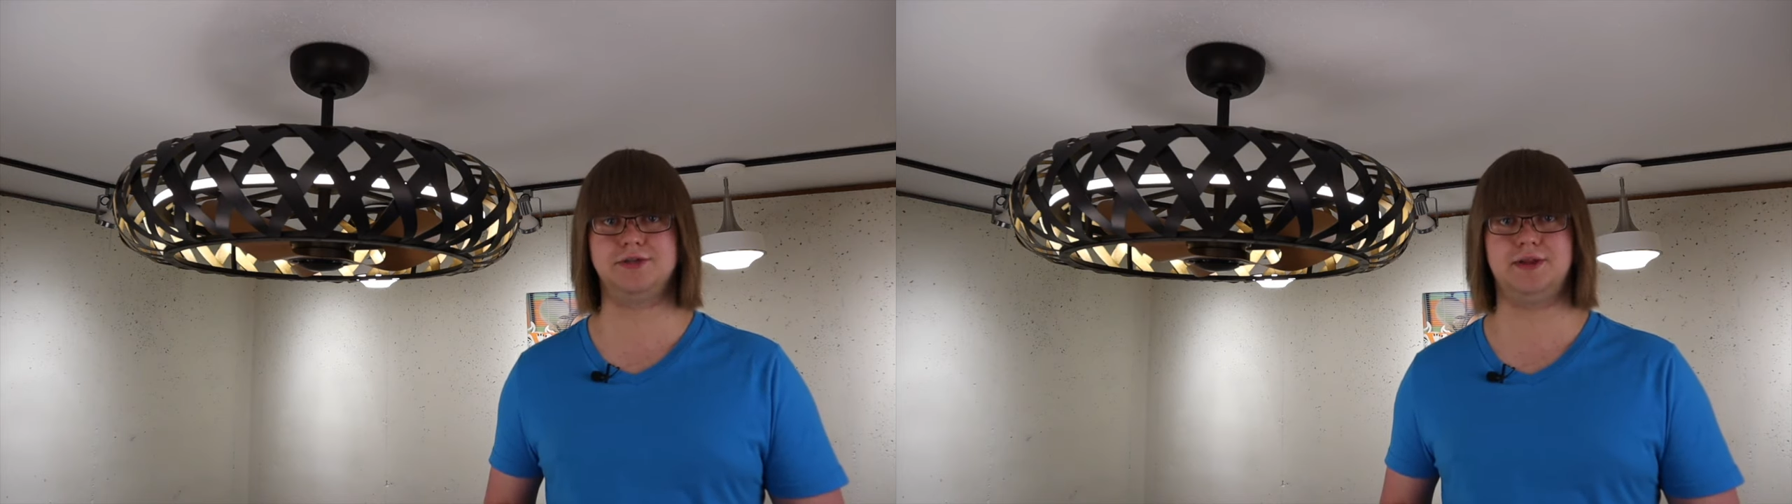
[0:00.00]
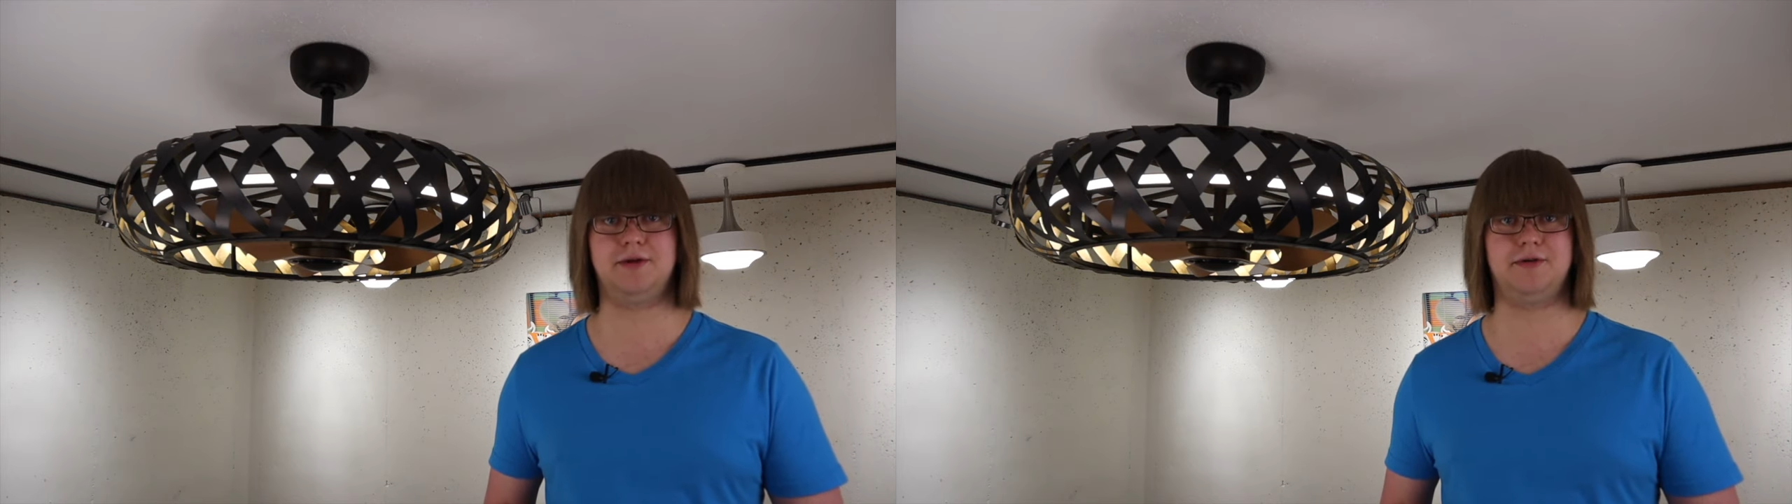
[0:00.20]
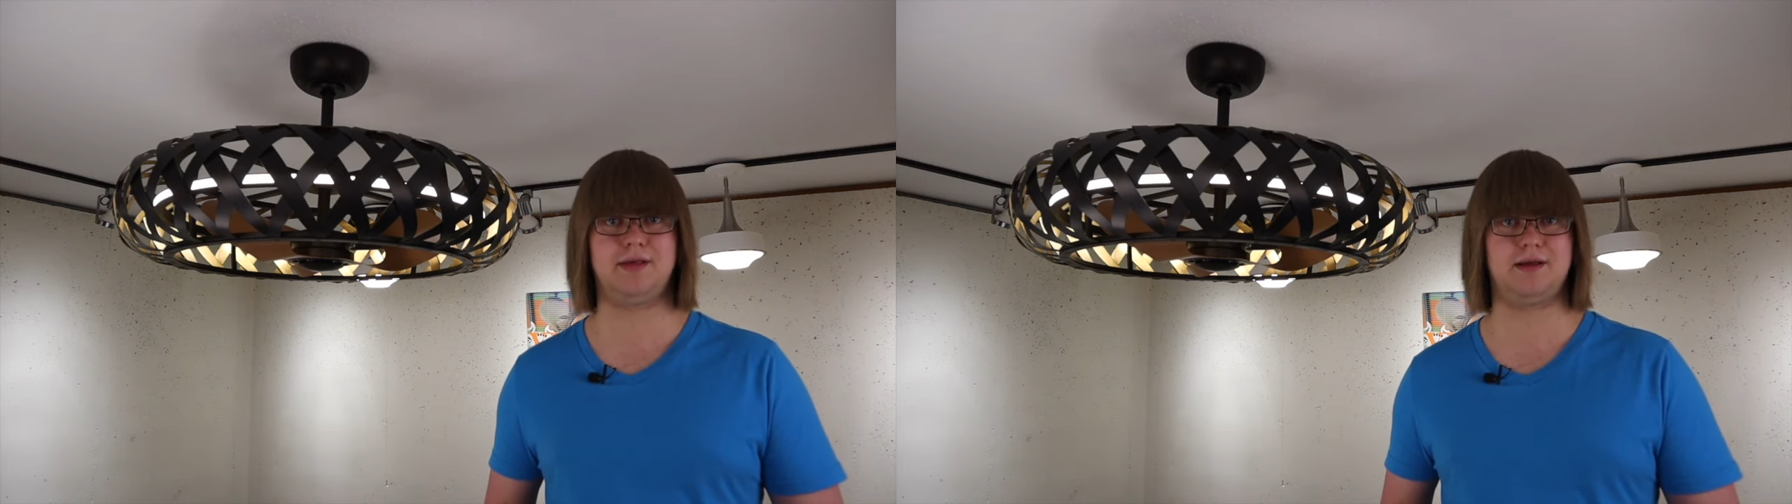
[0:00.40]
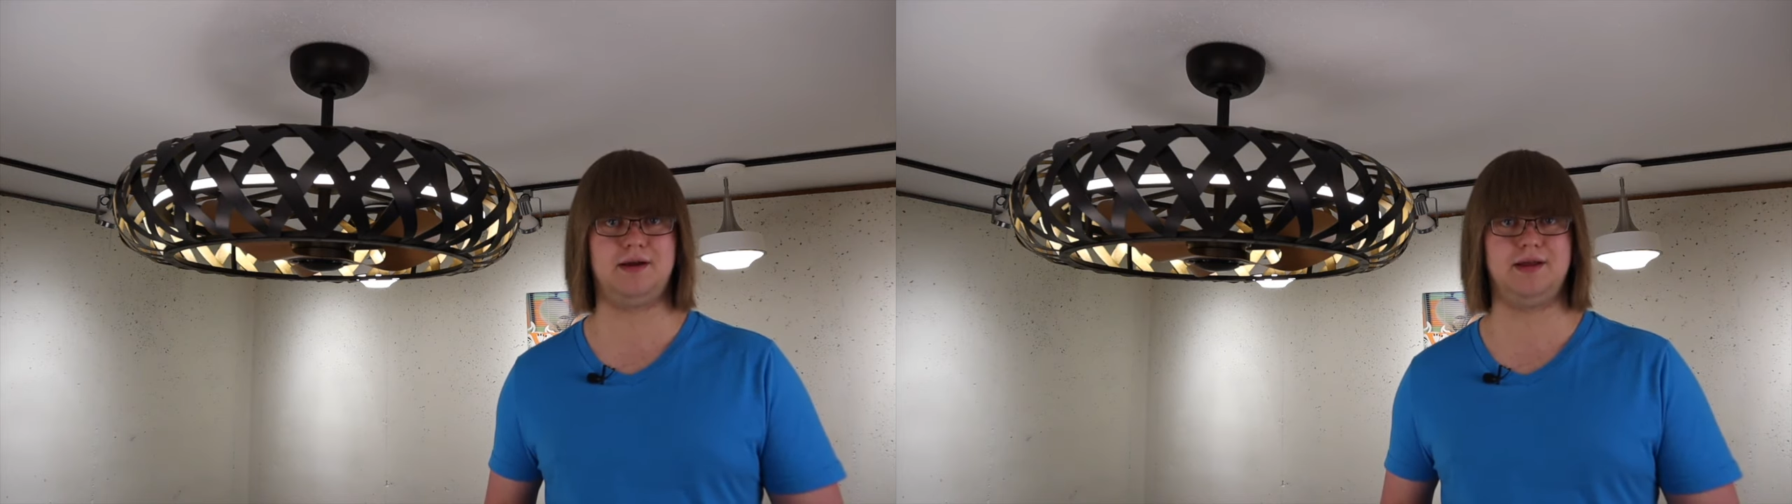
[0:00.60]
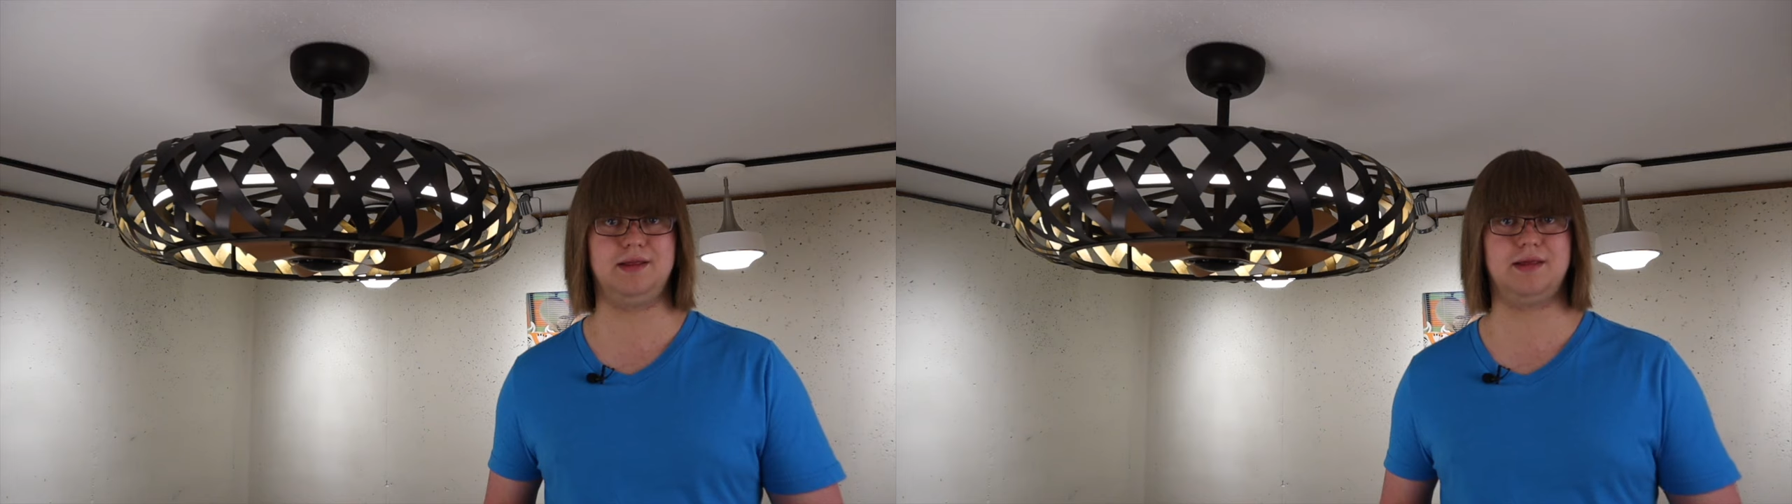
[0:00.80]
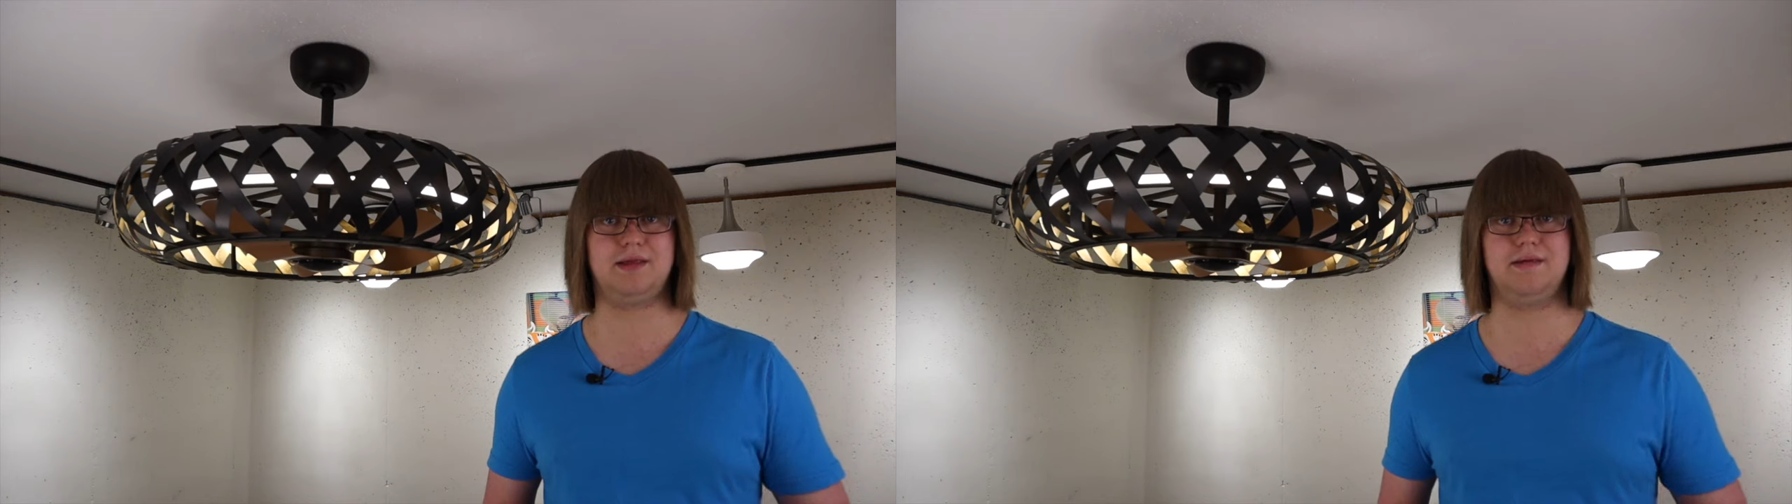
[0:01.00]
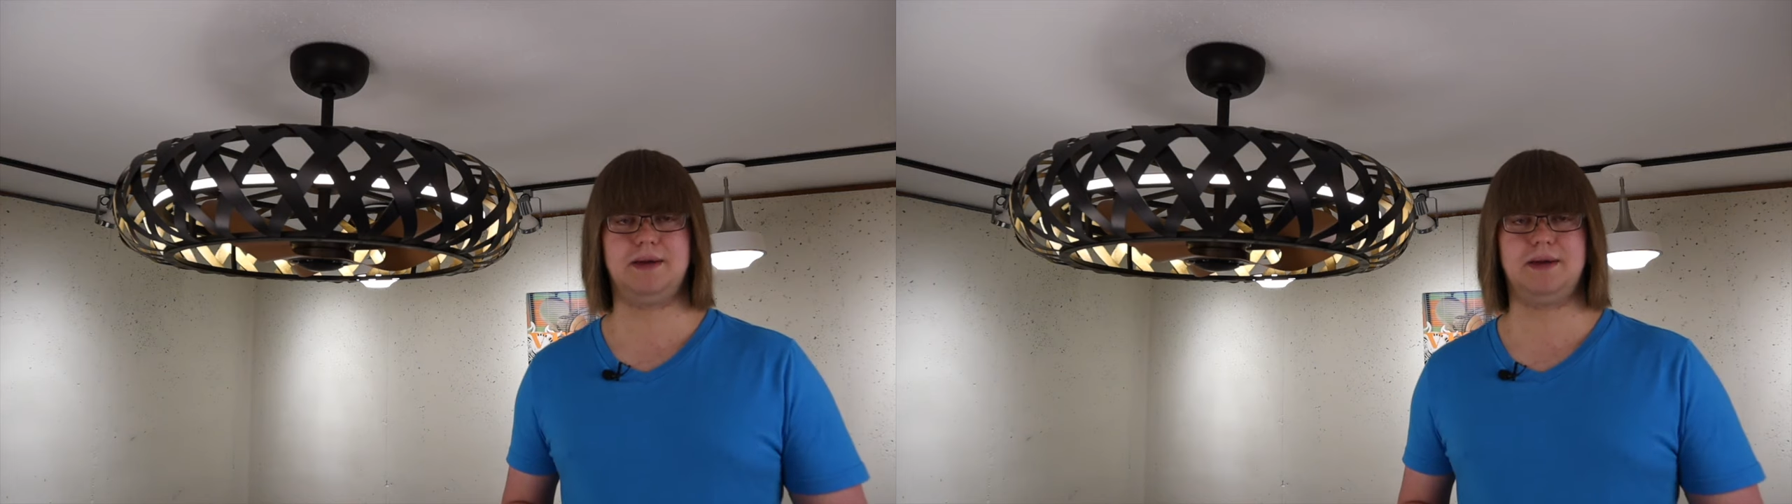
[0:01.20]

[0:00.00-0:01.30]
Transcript: to their designs.